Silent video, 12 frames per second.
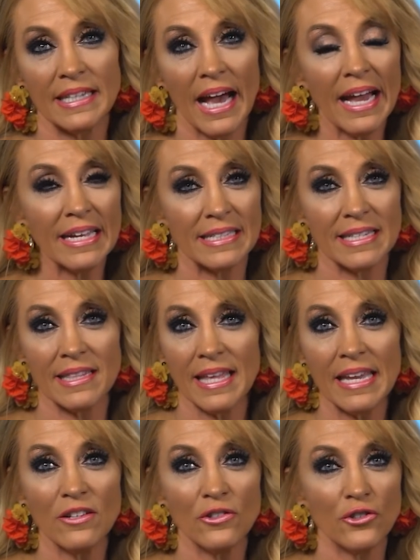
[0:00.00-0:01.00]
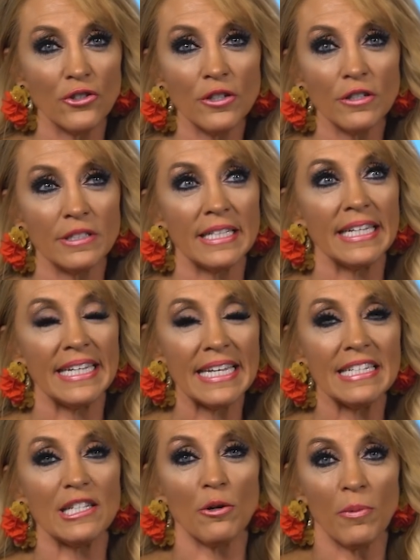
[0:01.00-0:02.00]
nights that they endured to
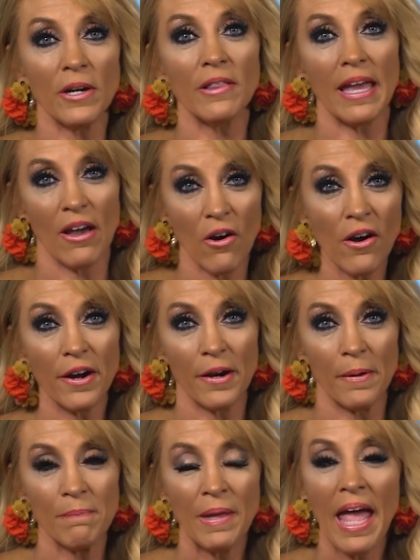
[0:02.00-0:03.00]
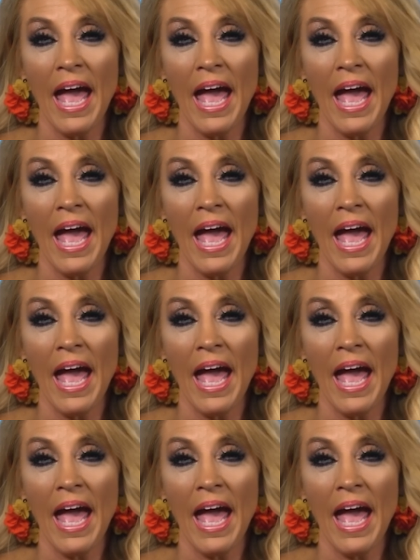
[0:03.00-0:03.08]
get to where they are.